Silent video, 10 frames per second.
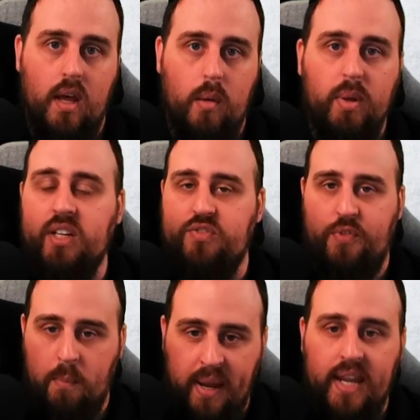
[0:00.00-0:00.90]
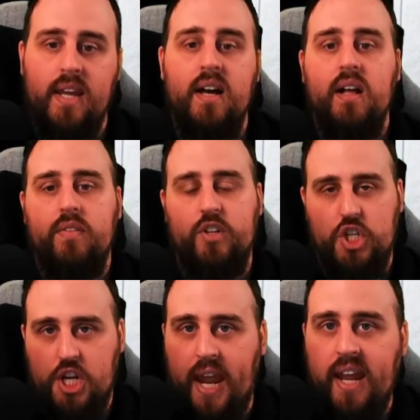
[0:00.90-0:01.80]
Because for me, the
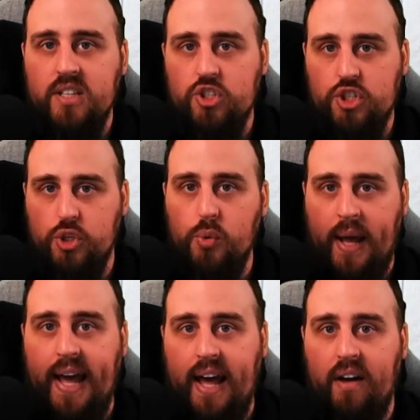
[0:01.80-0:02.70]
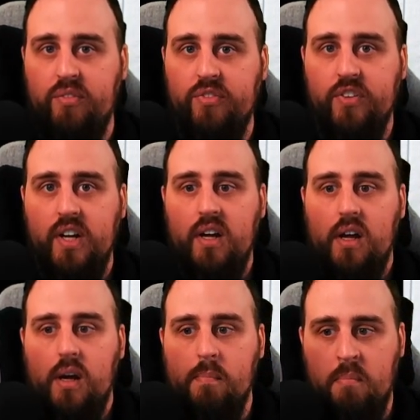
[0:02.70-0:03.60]
chance to have
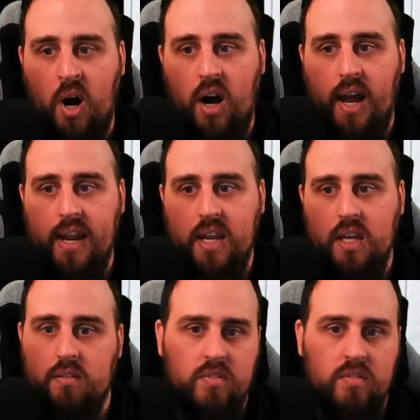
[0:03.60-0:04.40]
my,